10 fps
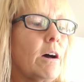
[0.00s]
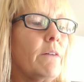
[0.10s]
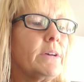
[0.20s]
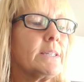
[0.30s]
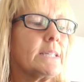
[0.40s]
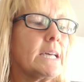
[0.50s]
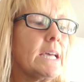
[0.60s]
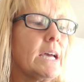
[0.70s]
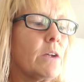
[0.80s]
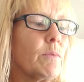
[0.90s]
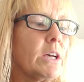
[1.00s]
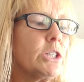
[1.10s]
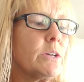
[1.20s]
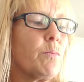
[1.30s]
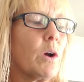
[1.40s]
obviously in a
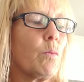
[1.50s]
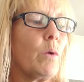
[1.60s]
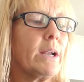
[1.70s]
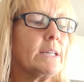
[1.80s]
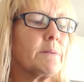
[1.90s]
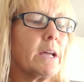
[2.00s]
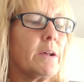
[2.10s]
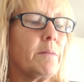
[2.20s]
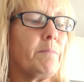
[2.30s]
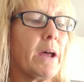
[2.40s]
relationship where one is going to